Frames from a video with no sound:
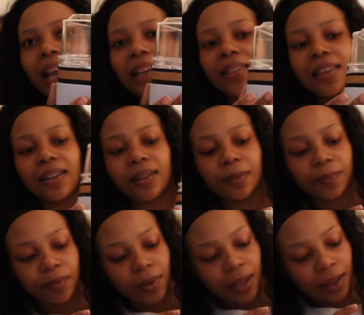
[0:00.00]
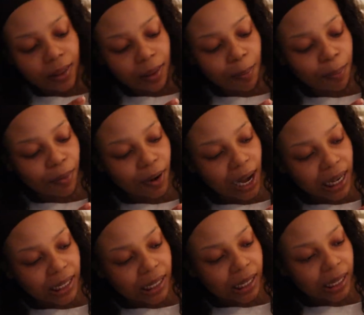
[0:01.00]
like the the
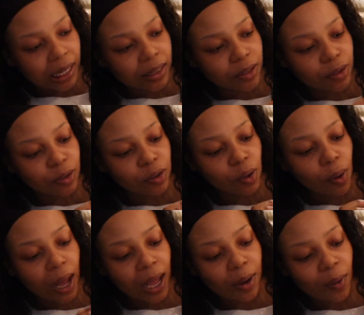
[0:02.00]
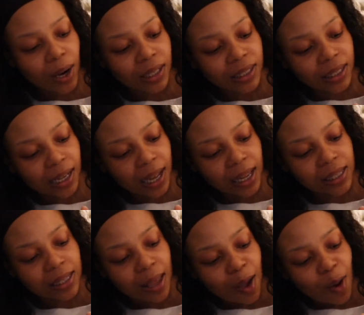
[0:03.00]
branding it's so high quality guys